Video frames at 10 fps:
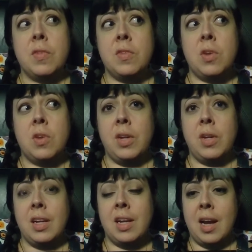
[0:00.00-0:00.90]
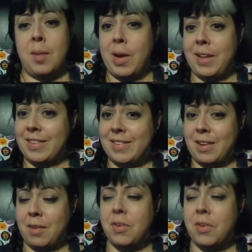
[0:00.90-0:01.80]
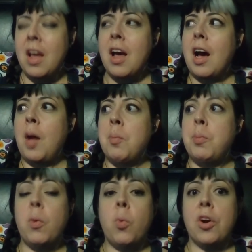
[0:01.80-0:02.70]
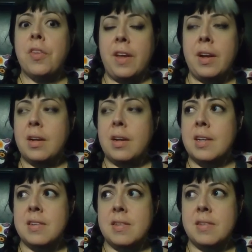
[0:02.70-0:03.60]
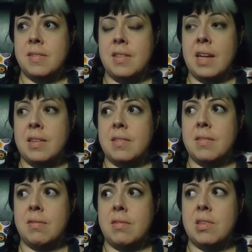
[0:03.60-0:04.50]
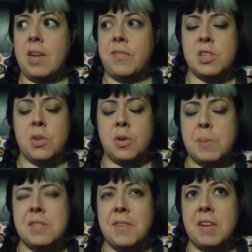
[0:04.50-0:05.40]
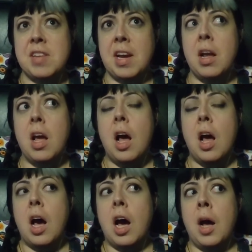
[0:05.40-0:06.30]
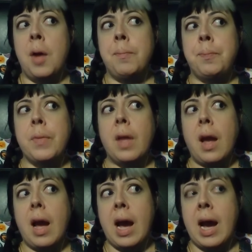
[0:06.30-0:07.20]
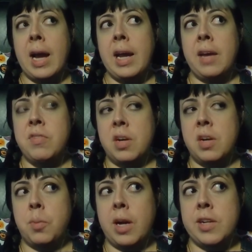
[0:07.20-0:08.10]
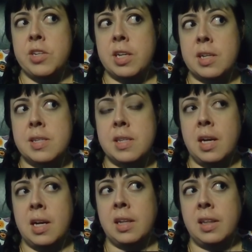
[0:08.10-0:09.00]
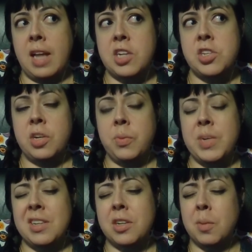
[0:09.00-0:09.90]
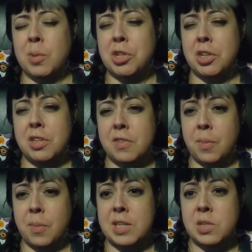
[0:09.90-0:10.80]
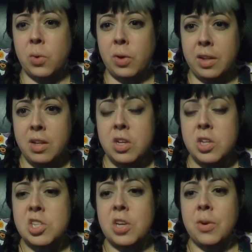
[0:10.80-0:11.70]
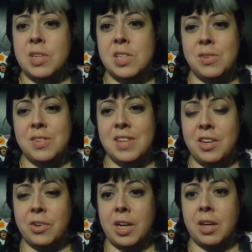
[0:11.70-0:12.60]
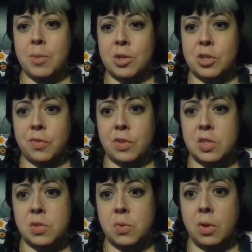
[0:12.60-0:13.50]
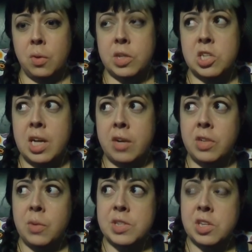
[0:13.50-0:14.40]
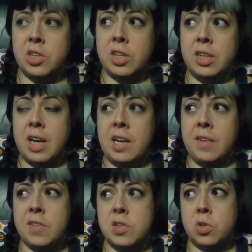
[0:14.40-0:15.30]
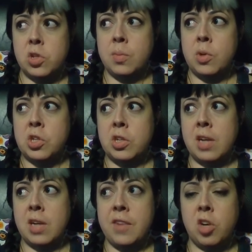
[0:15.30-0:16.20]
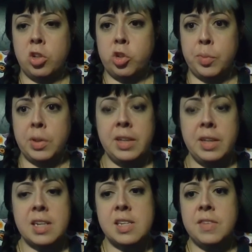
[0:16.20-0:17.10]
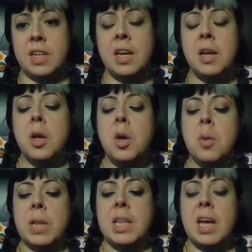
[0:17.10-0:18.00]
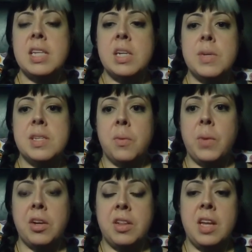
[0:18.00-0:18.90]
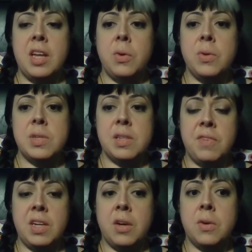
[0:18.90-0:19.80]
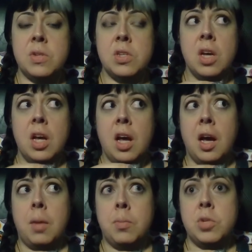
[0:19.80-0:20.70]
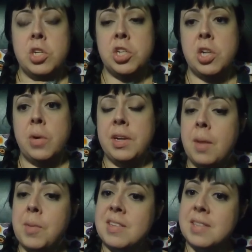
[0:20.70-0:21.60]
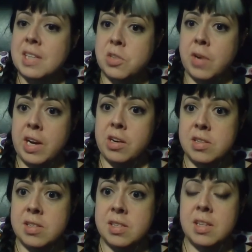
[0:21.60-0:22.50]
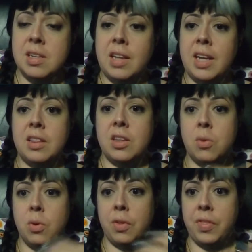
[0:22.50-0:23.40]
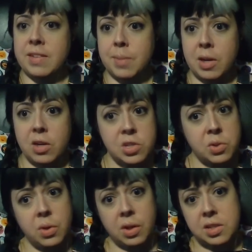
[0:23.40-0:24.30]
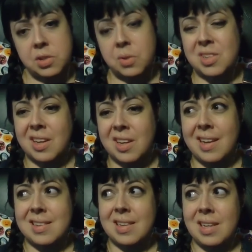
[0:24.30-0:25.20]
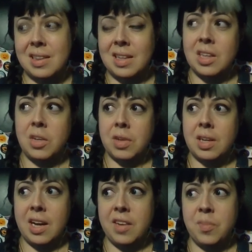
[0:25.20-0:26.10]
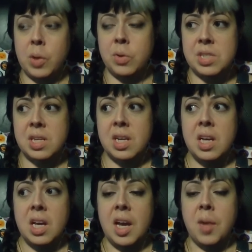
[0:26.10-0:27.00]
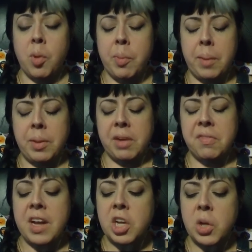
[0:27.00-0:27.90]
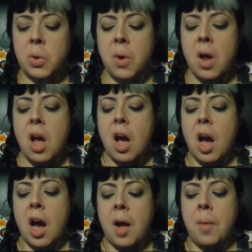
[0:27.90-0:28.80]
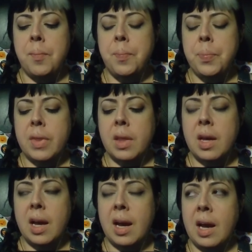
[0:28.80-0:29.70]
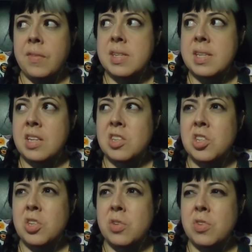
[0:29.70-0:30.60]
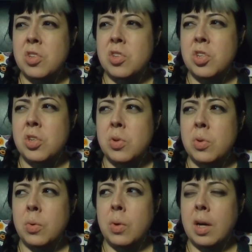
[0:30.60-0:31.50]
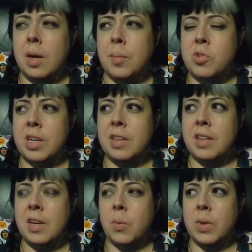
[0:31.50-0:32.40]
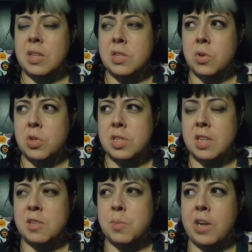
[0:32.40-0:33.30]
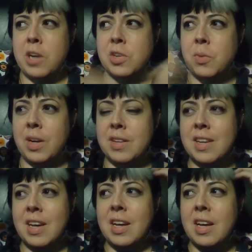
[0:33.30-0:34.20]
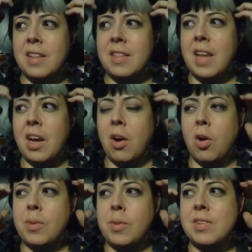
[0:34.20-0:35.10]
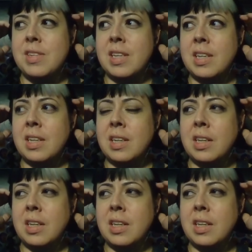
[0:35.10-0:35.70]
so you got to buy the stuff um, but worth it because that stuff is so expensive outside um, I have done projects. Uh, last year, we did commercials for my school. So the students had to create a commercial for the school, which not only was a good kind of social emotional kind of culture building activity, but the idea was that we could then use the videos um, to show incoming sixth graders like the cool things about our school. So it's a it's a neat thing that you could kind of post in a more public venue. Um, I've seen students do. I'm um, trying to think of what the social studies project was. They almost did